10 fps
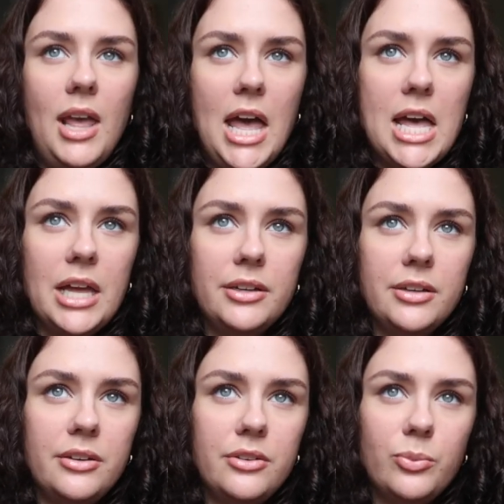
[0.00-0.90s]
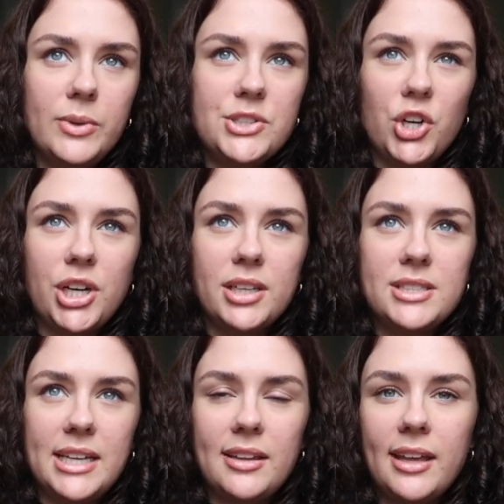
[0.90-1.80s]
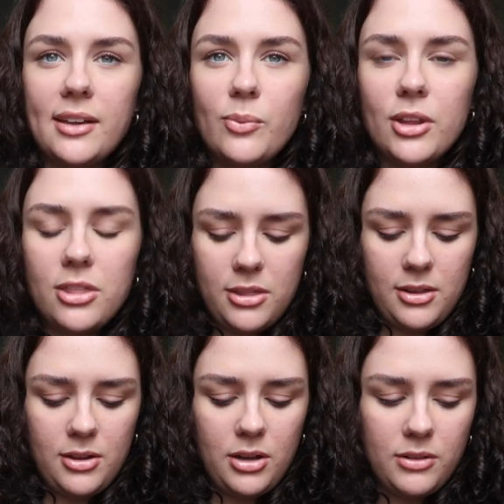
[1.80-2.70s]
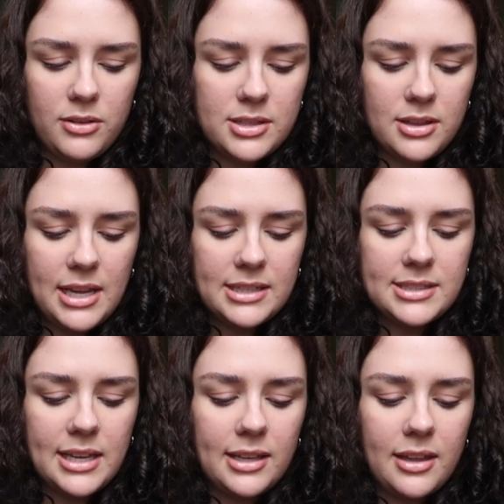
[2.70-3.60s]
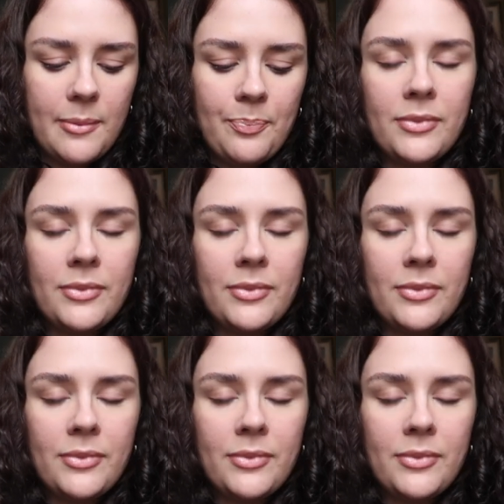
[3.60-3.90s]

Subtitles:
And we started dealing with all of the things, like